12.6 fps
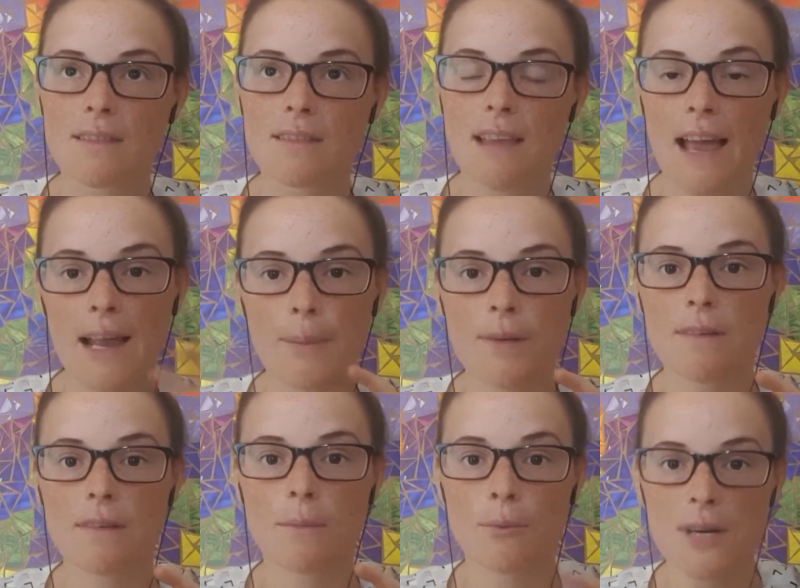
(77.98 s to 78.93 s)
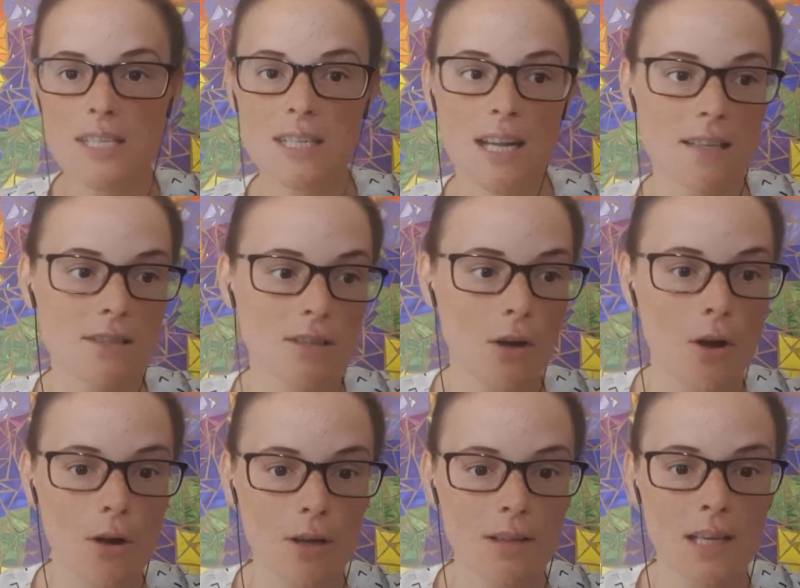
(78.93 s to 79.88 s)
types breast cancer
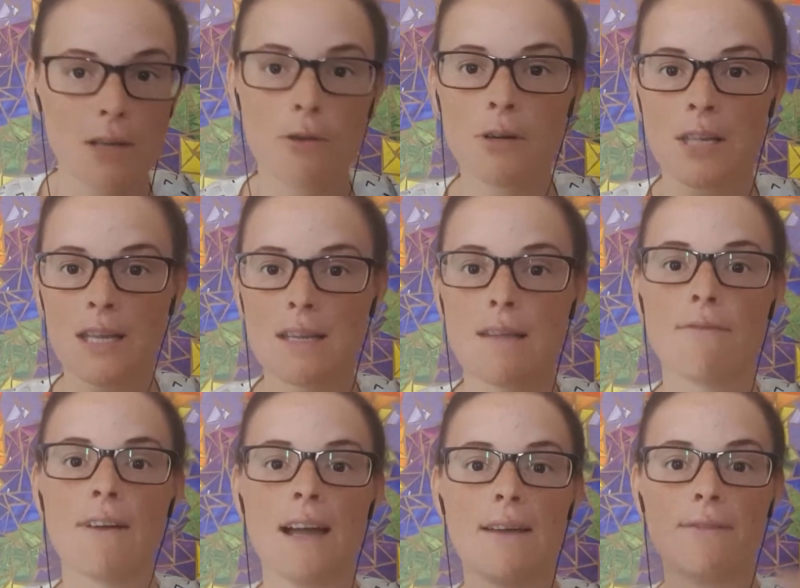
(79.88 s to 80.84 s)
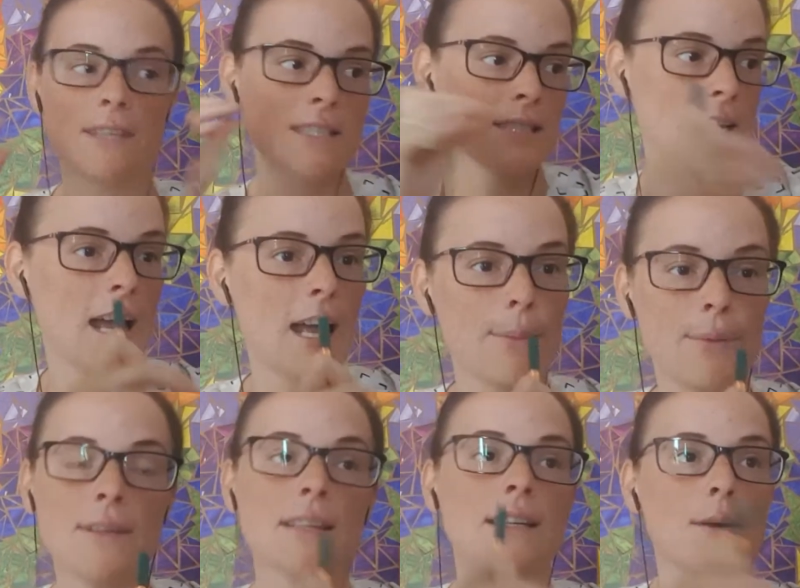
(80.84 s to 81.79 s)
are they? Okay, if I have this
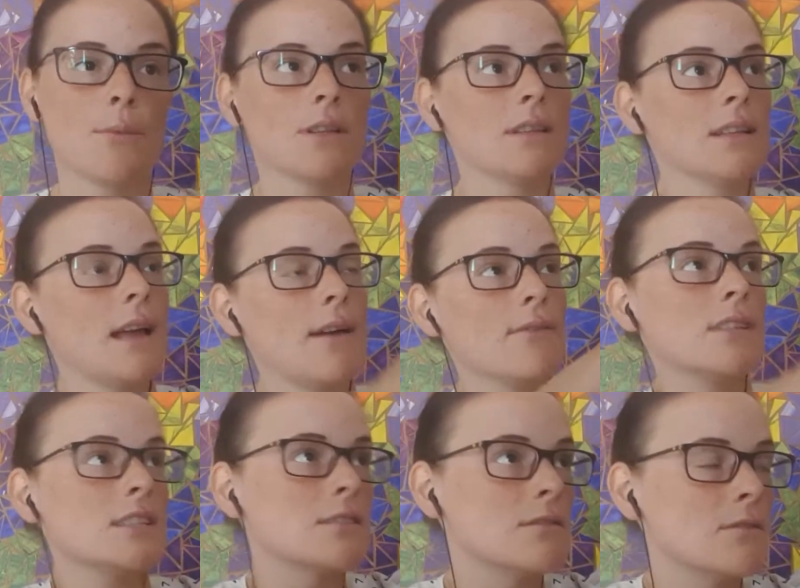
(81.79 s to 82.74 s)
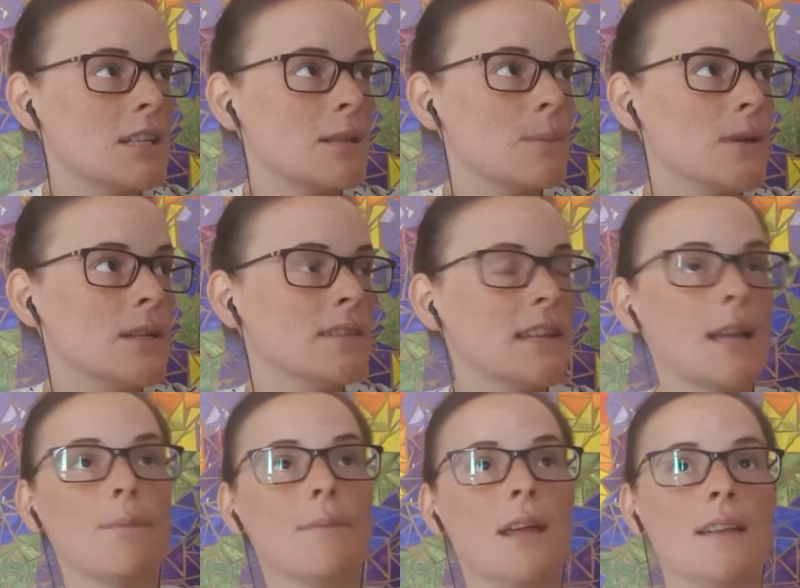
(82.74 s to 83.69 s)
type, then I will have this treatment,
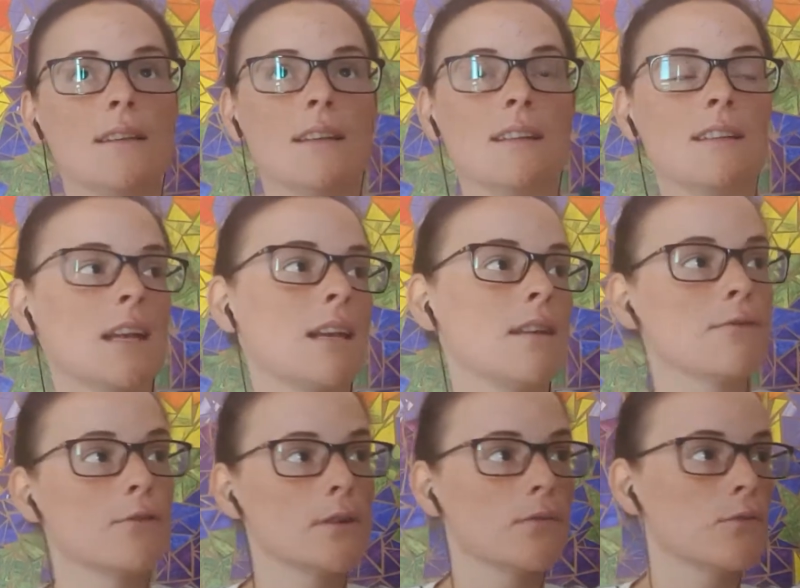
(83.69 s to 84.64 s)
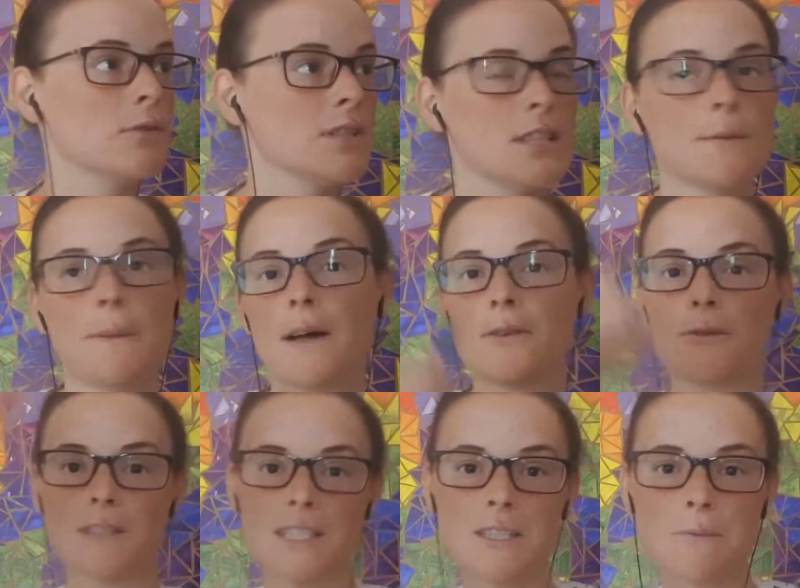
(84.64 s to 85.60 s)
and it can evolve to this one,
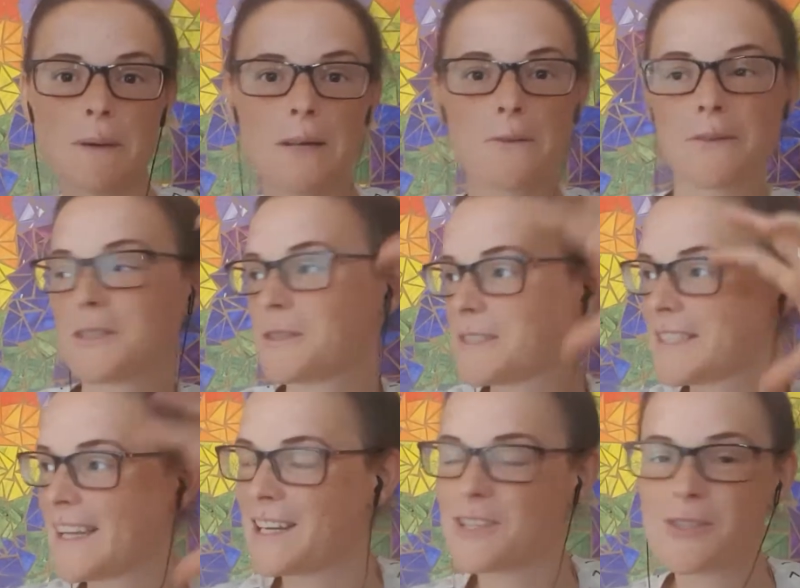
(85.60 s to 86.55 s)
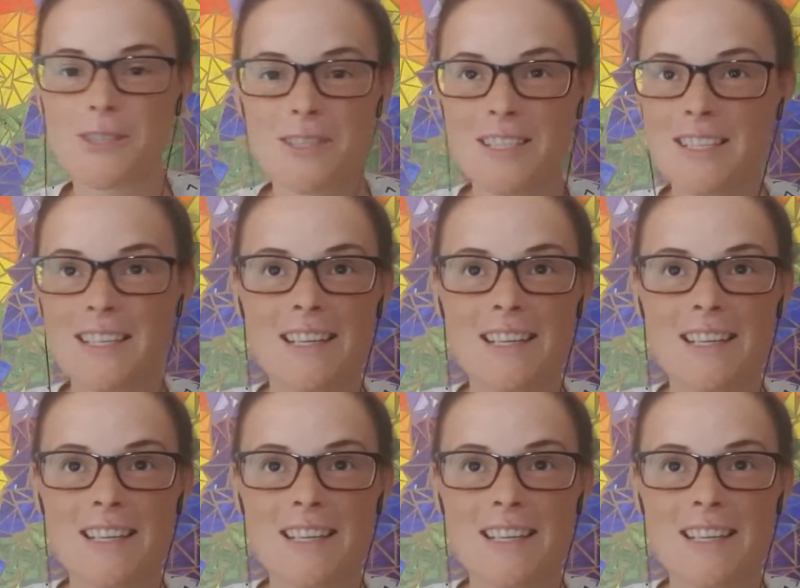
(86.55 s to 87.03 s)
or I just